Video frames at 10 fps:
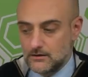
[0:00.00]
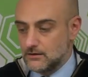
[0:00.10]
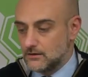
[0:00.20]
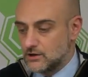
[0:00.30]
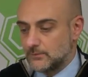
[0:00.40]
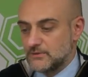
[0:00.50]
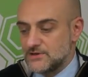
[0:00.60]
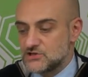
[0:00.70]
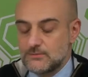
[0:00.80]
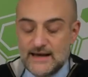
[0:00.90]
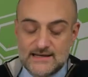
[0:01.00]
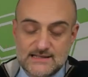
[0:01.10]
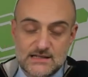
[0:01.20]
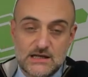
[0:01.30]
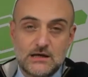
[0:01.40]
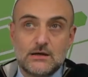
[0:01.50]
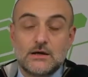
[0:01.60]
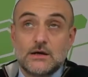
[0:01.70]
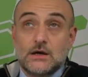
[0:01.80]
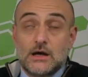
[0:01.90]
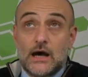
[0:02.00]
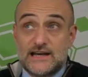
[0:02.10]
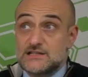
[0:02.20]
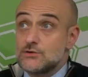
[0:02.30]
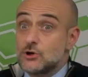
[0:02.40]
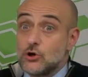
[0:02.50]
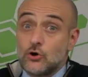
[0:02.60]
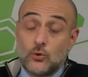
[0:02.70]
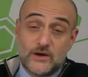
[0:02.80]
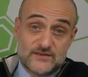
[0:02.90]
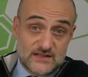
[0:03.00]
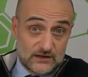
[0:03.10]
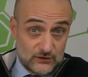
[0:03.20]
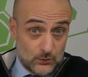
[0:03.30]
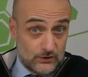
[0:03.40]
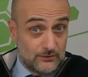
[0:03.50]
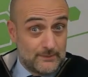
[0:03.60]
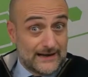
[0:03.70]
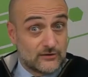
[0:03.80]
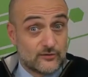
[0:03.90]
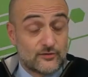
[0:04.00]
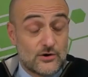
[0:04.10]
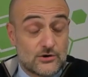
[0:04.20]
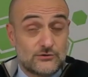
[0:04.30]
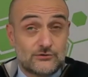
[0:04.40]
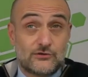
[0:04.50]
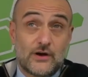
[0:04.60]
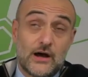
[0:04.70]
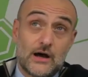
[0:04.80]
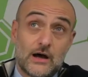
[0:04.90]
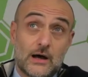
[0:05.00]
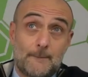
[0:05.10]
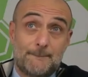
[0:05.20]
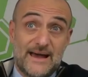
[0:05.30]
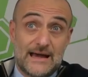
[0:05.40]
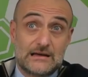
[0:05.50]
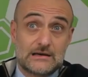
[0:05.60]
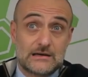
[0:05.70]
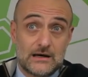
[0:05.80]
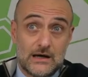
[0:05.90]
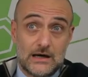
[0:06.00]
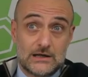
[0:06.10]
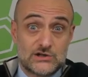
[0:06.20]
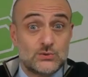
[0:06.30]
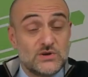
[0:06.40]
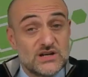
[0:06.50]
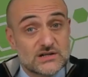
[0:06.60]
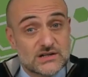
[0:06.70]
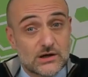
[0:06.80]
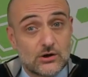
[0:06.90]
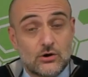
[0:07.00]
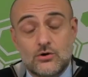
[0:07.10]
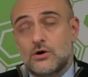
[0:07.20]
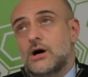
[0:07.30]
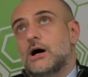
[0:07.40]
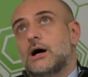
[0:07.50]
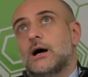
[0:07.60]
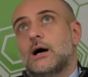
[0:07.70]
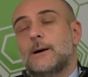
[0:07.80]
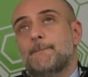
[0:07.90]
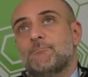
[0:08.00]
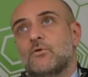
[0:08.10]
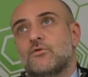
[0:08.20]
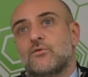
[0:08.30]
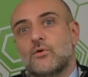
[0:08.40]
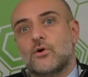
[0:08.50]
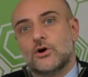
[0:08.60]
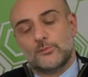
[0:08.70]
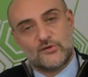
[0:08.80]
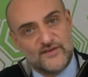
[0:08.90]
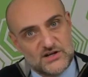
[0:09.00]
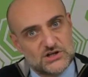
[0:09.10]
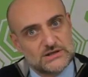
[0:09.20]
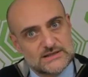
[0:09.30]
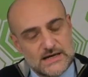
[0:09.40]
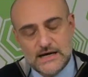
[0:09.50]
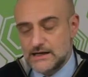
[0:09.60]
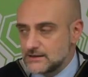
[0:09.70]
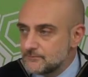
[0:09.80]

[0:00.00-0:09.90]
Combat Mission Black Sea. As you know, we have started working Battlefront back 2 years ago on the professional side.